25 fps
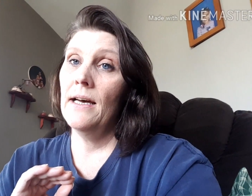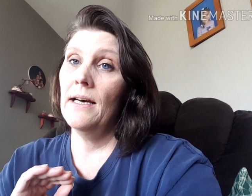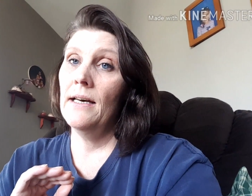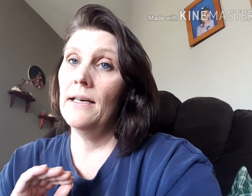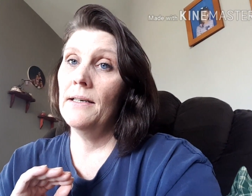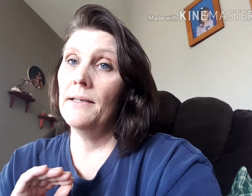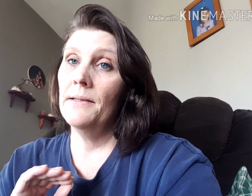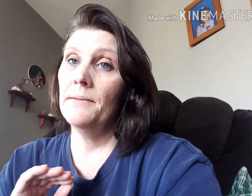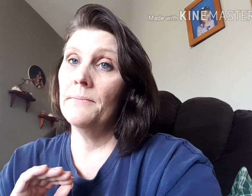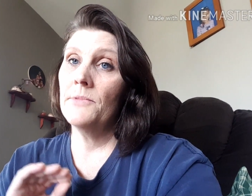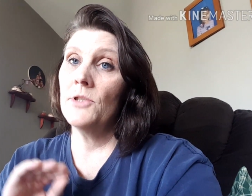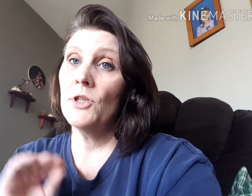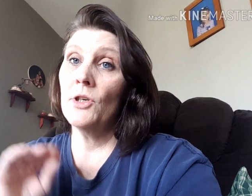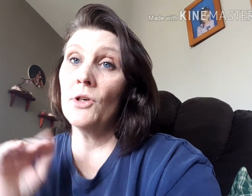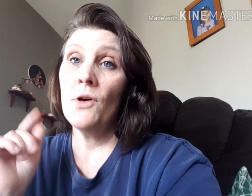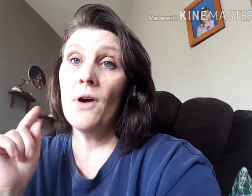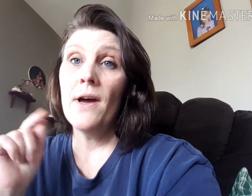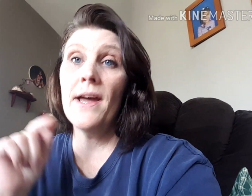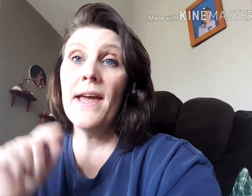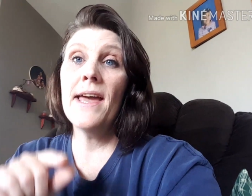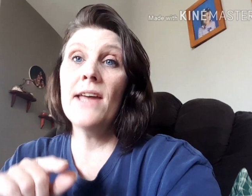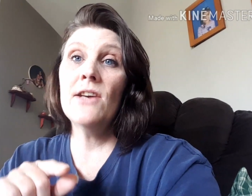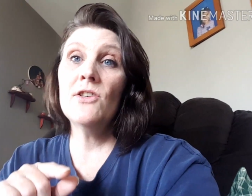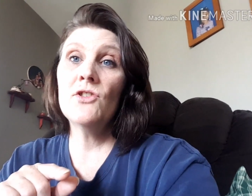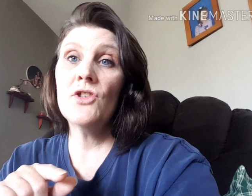Um, so go
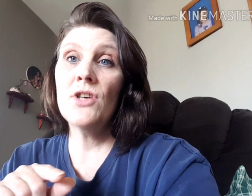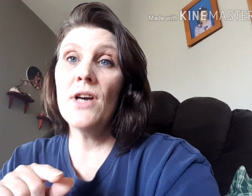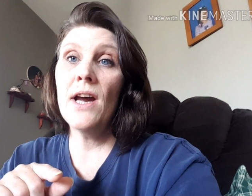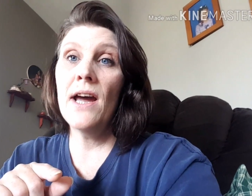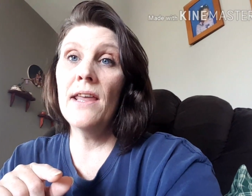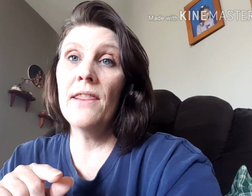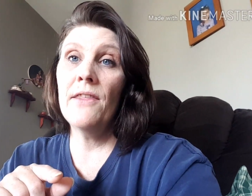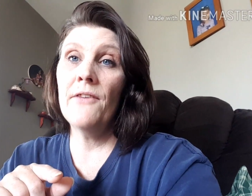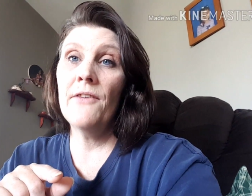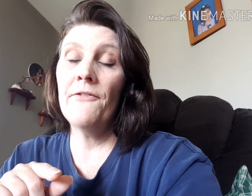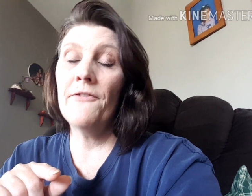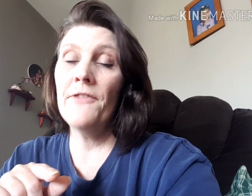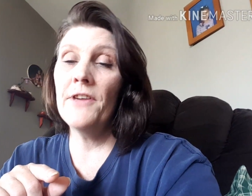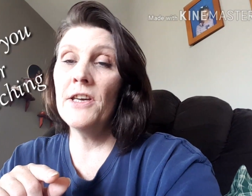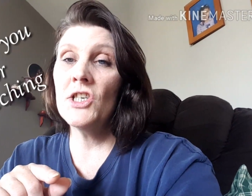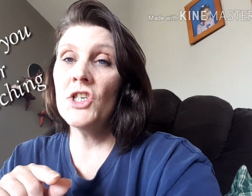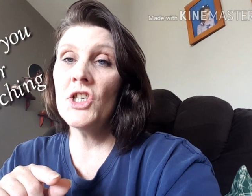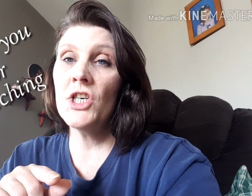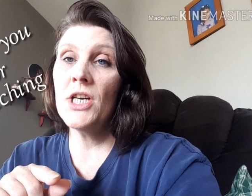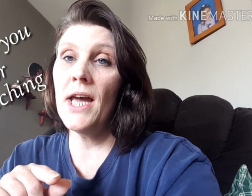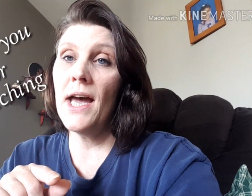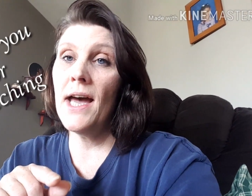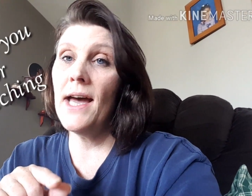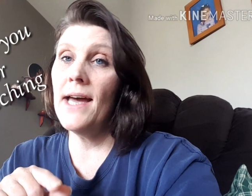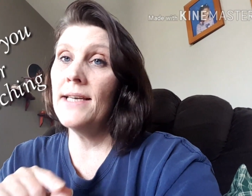ahead and try the
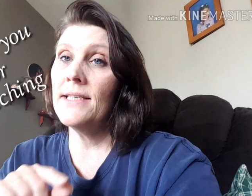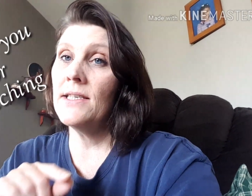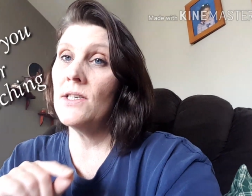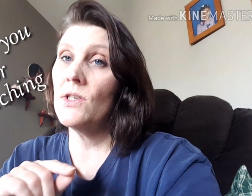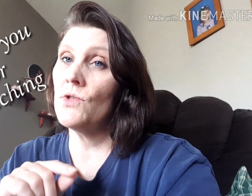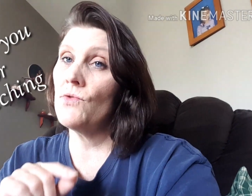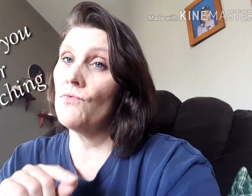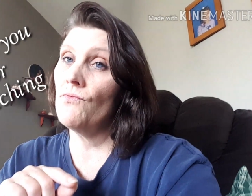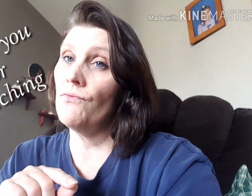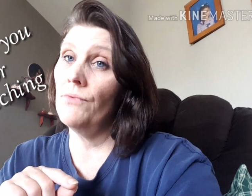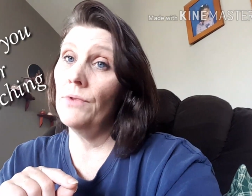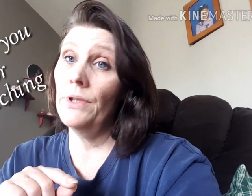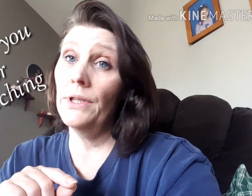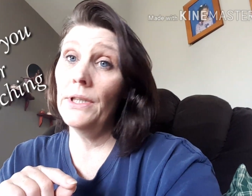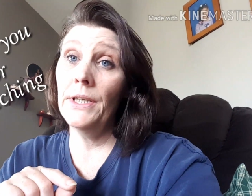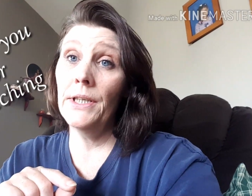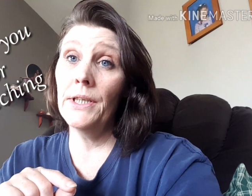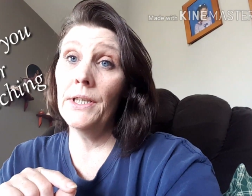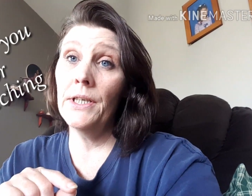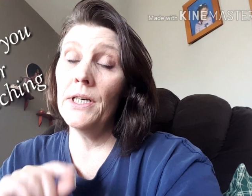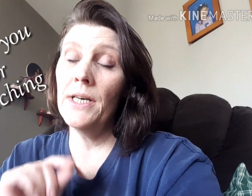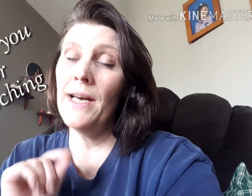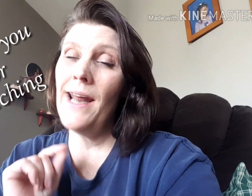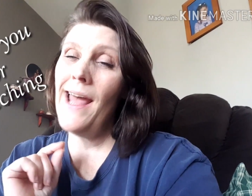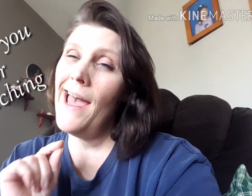fish, guys. It's really
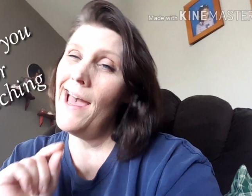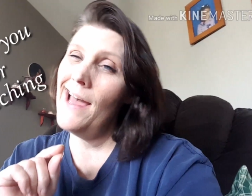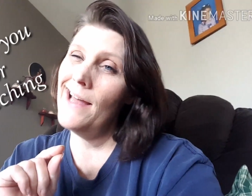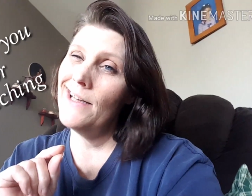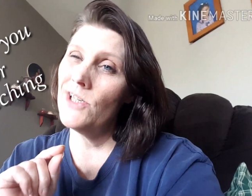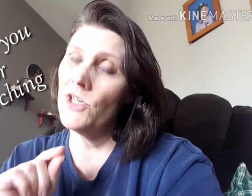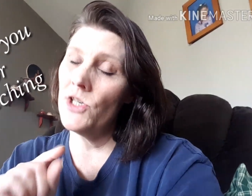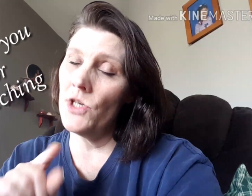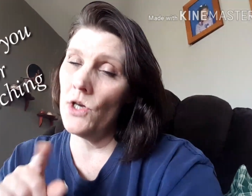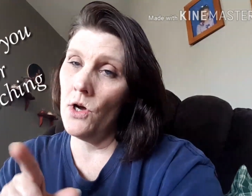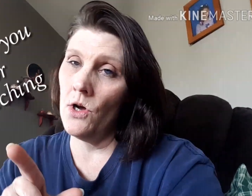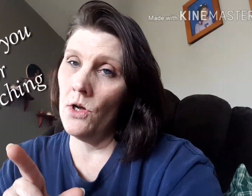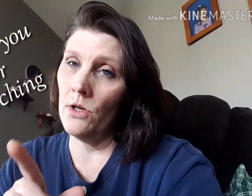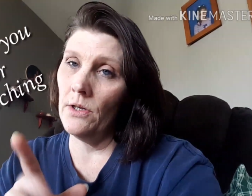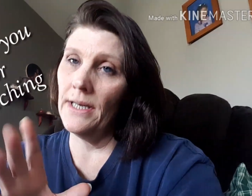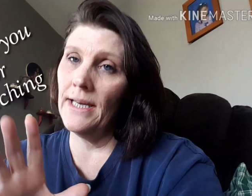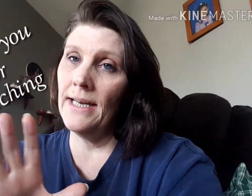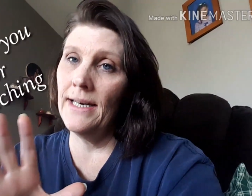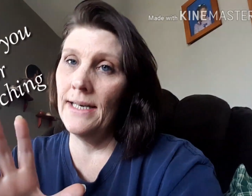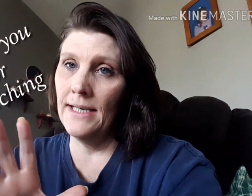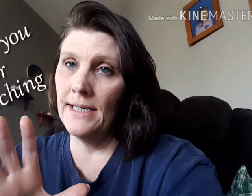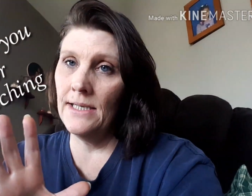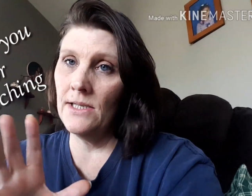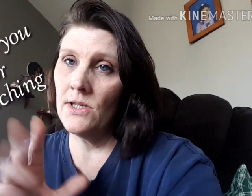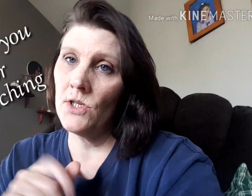good. Add salt.
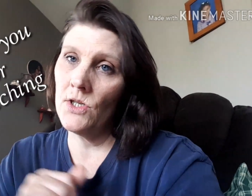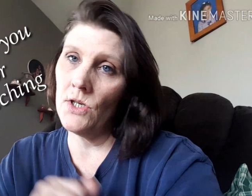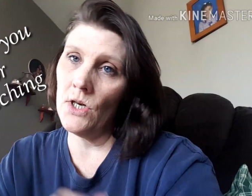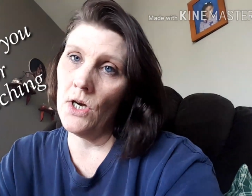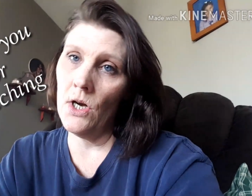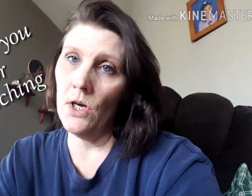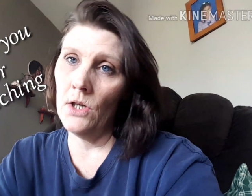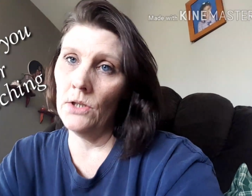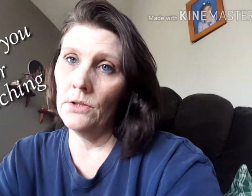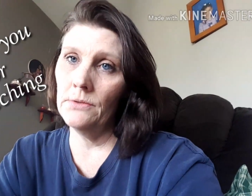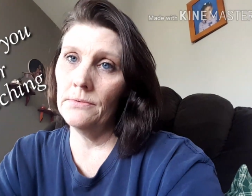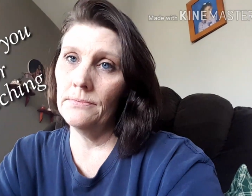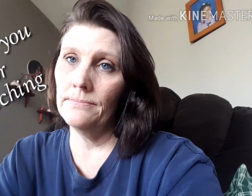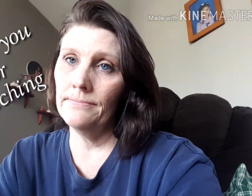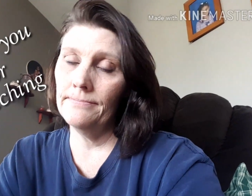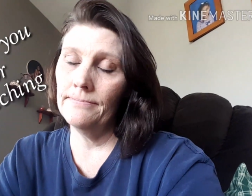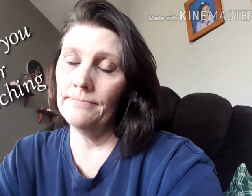It needs salt.